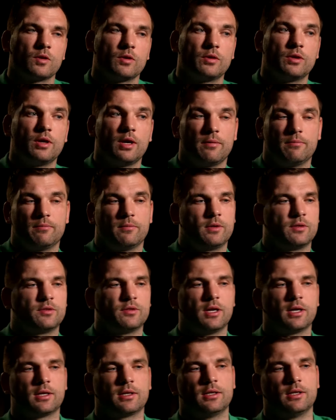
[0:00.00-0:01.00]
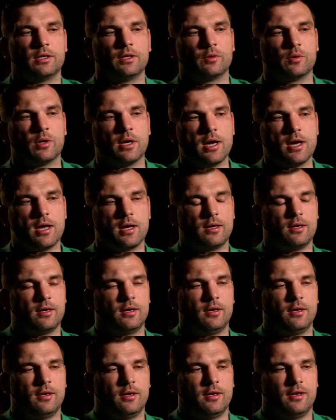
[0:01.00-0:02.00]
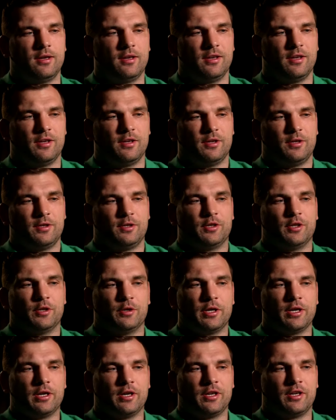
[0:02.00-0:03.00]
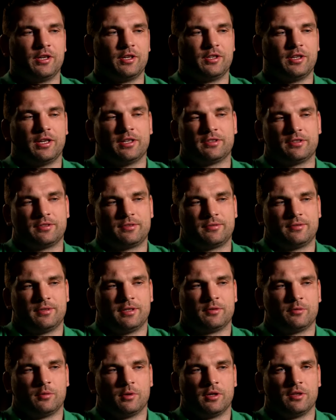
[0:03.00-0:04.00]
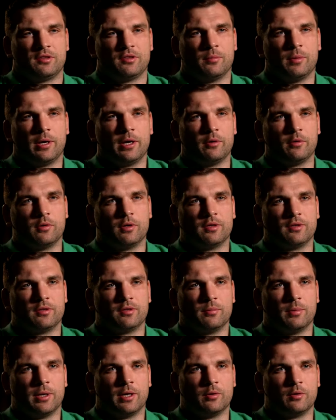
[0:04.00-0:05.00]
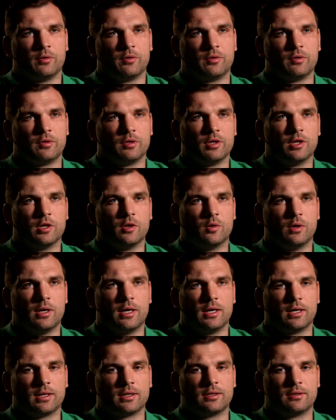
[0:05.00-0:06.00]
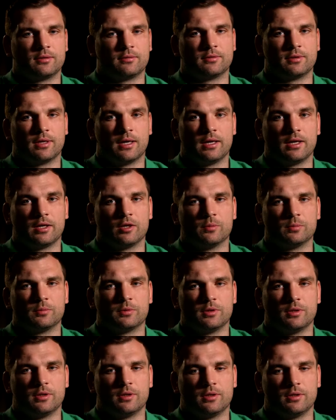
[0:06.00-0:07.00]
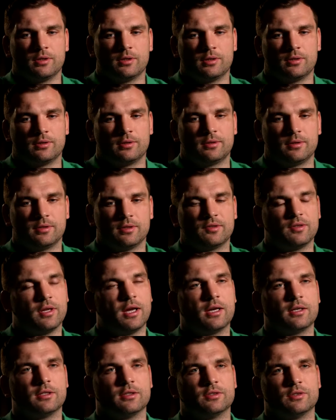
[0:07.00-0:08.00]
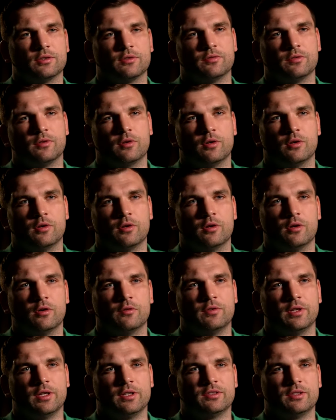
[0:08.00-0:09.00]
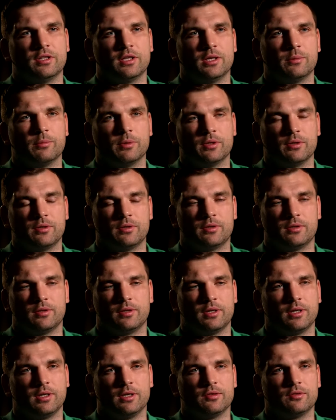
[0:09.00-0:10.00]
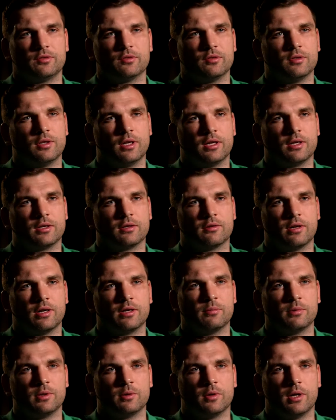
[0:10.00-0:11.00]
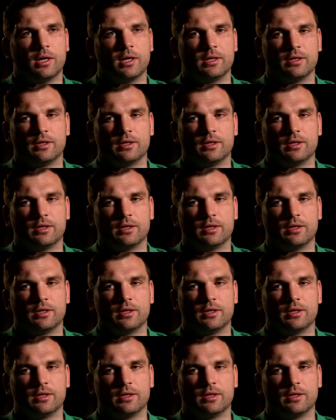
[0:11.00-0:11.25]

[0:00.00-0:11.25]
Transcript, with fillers: Yeah, exactly. You can't, you know, yeah, that's that's what it's about. It's about you know uh, getting up to the standards of, of, of this team, and he's done that incredibly well.